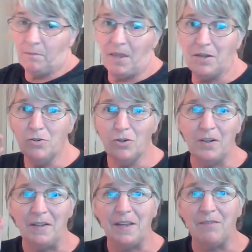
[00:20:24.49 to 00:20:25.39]
They
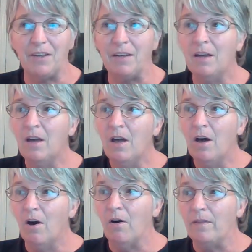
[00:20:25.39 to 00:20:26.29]
usually leave it
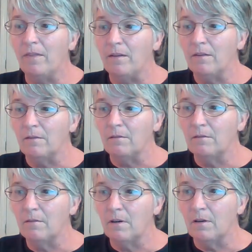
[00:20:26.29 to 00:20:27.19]
on the
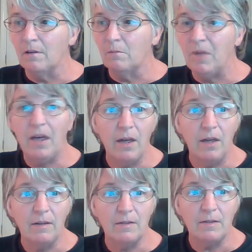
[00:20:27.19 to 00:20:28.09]

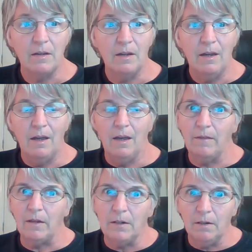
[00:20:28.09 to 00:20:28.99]
pegs, and
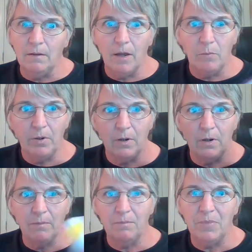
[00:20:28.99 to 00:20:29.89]
they didn't. They put it
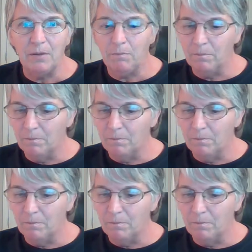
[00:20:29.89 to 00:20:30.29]
in big,